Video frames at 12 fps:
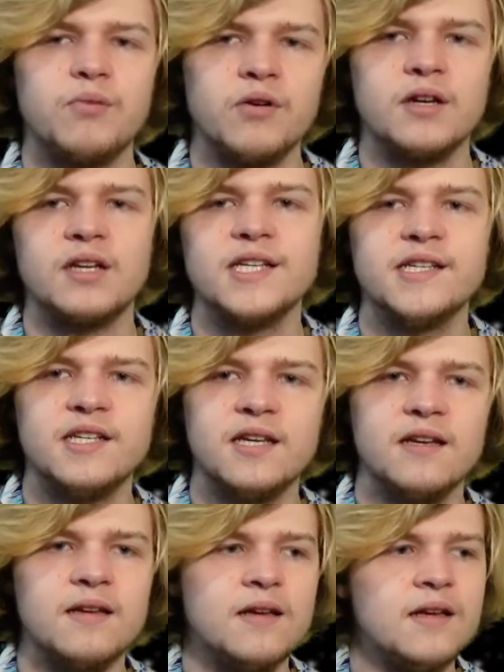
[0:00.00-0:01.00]
Put it in
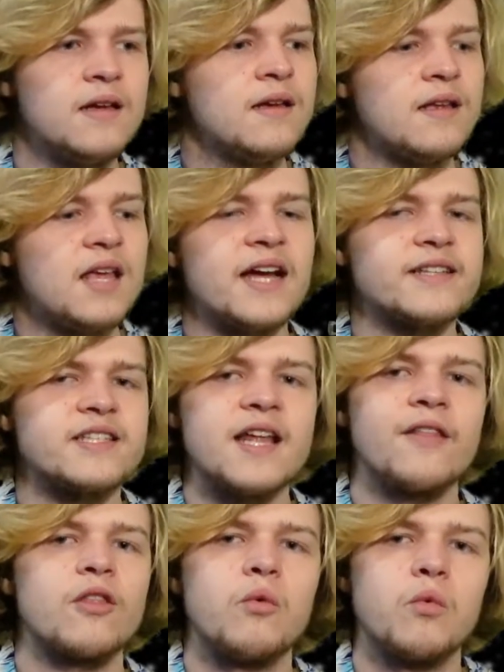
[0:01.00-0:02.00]
D. Yeah, it's
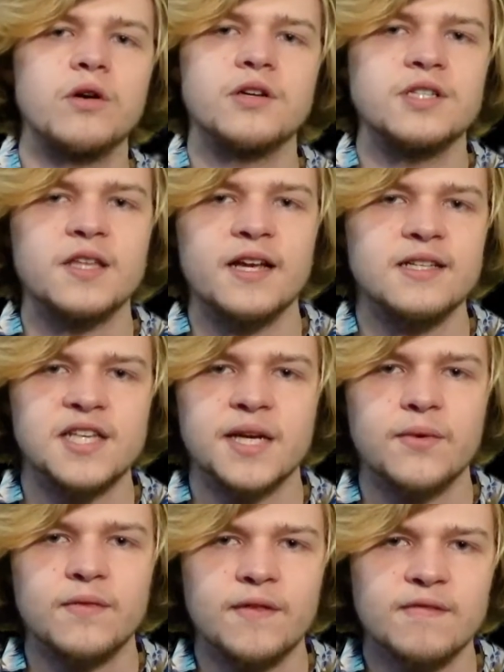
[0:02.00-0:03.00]
not the worst
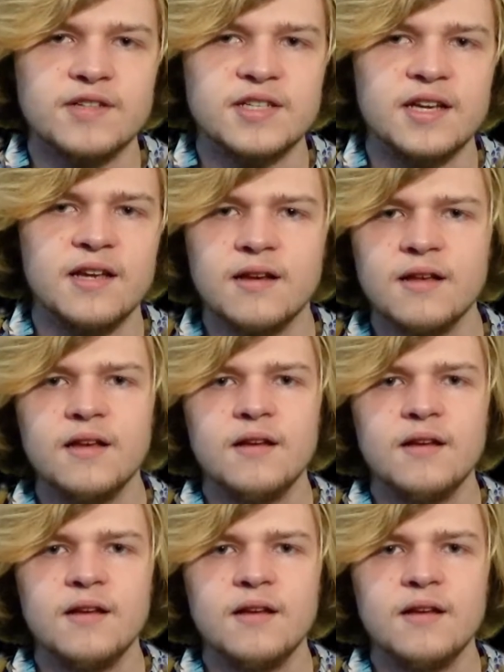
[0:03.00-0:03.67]
lightsaber I've ever seen,